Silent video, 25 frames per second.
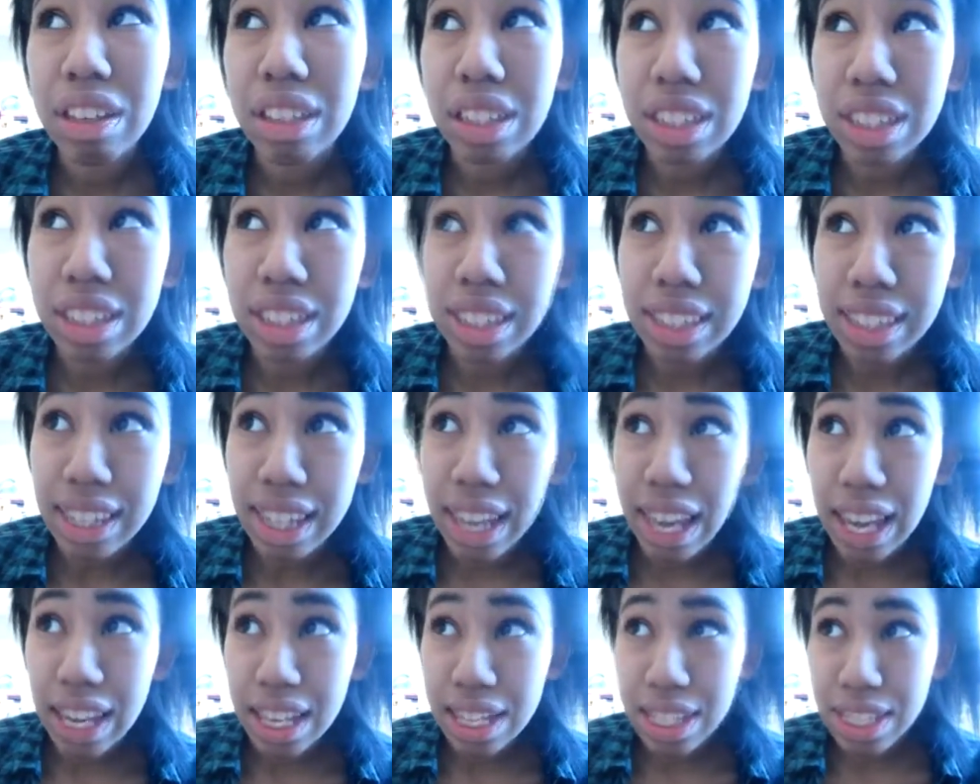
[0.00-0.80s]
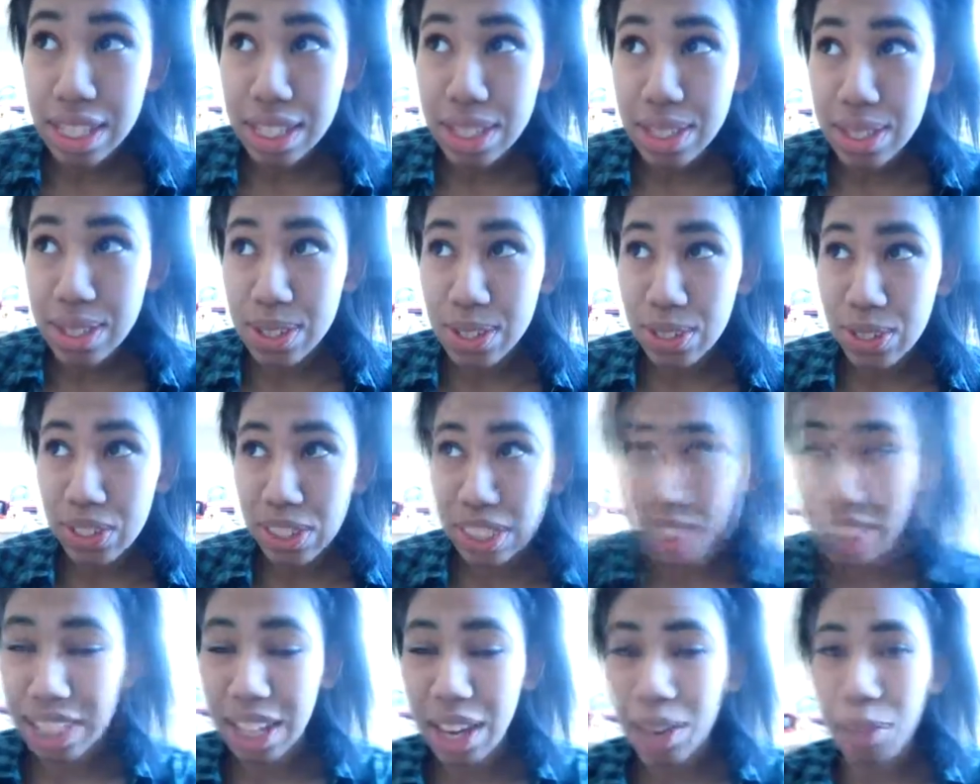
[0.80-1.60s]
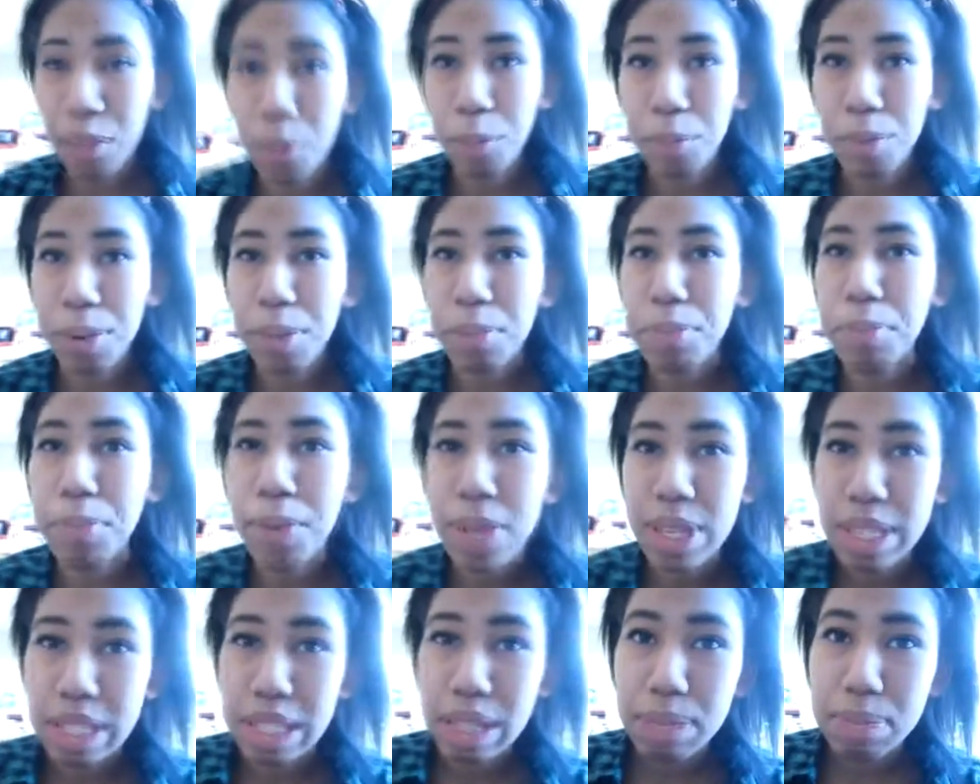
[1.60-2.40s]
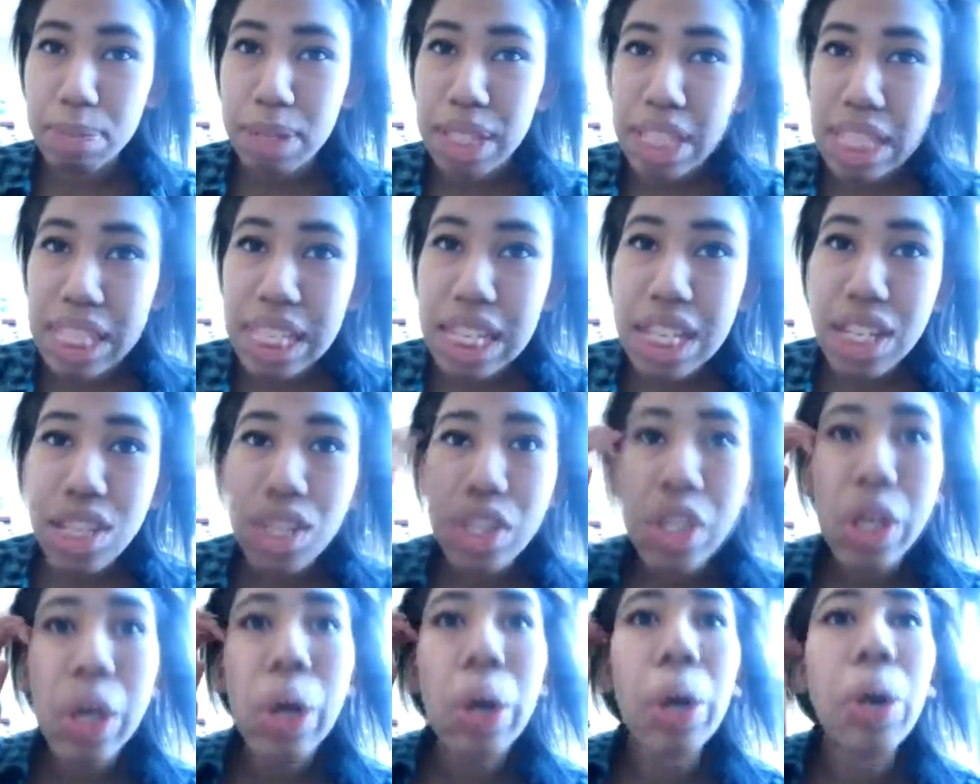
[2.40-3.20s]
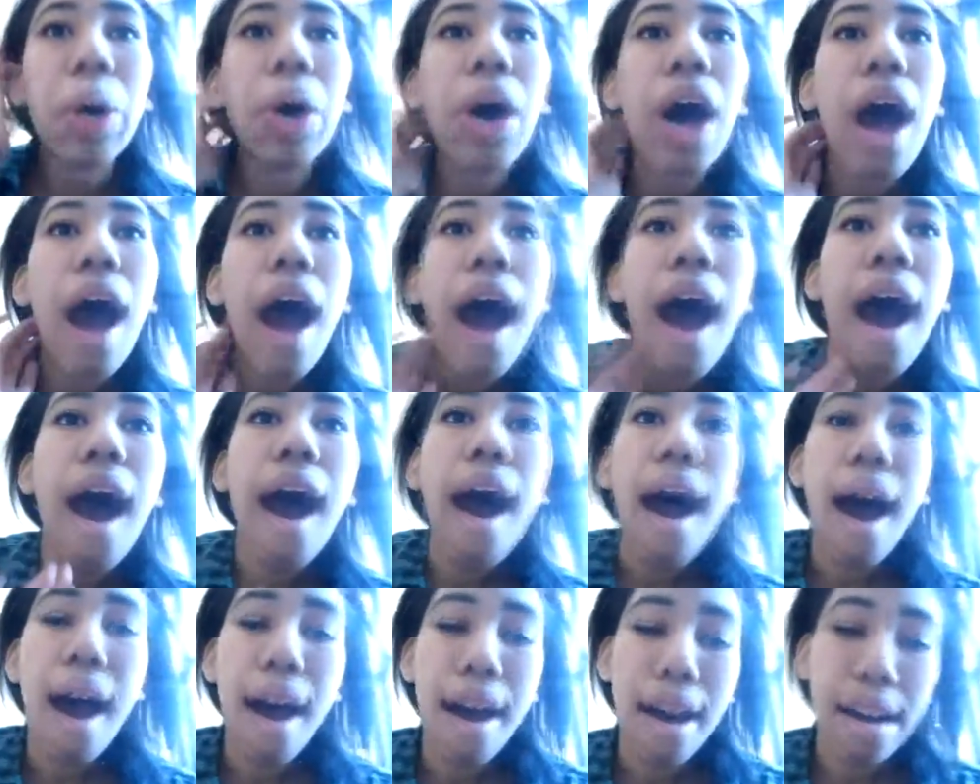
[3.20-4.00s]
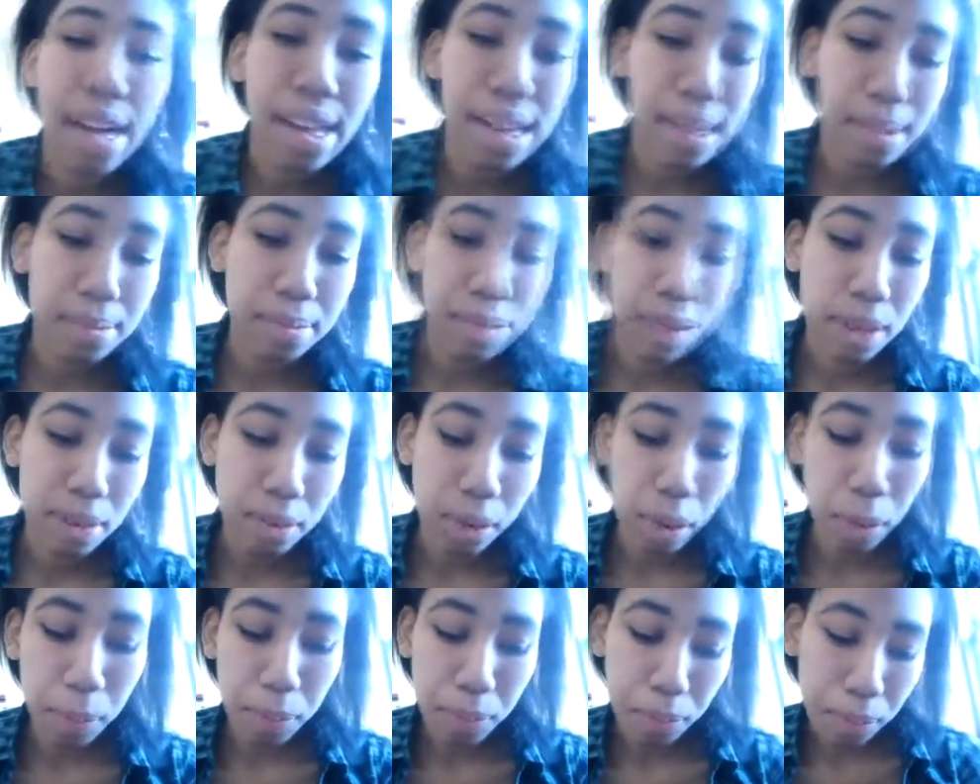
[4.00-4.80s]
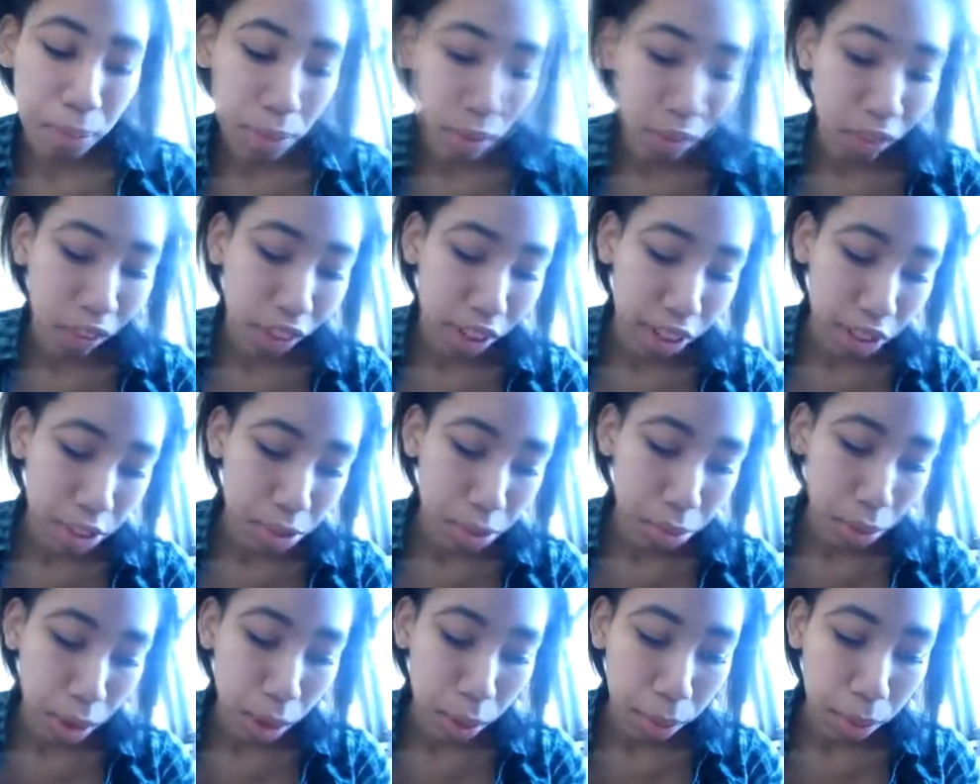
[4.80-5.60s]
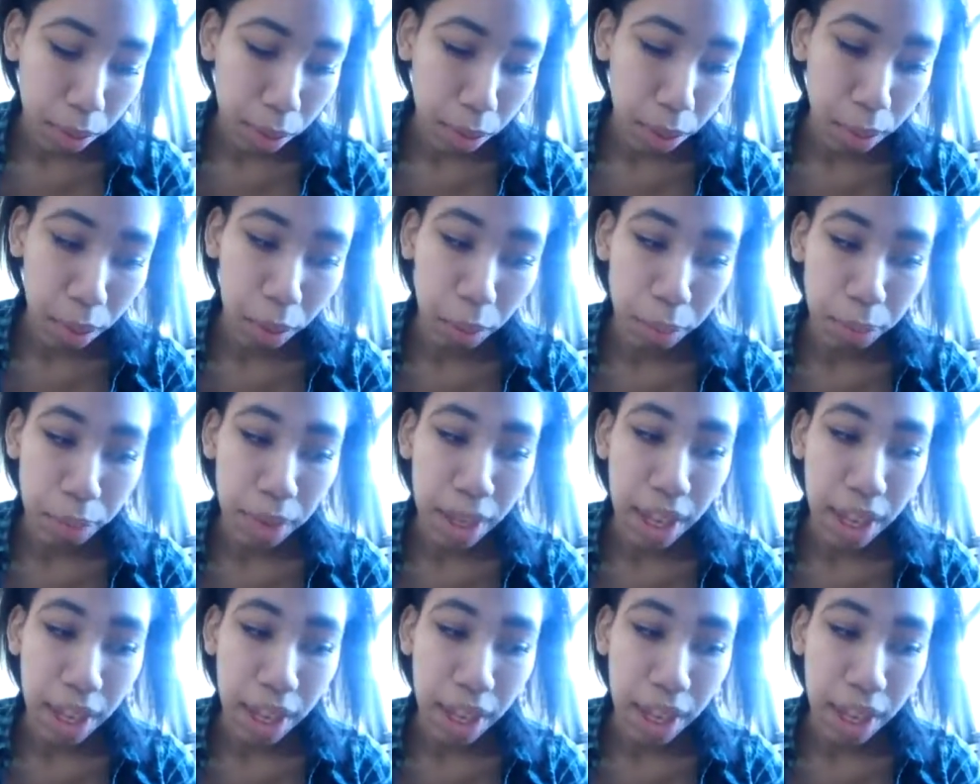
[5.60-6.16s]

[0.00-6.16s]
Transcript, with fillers: next week, I won't be busy busy, so Um, it won't, the vlogs probably won't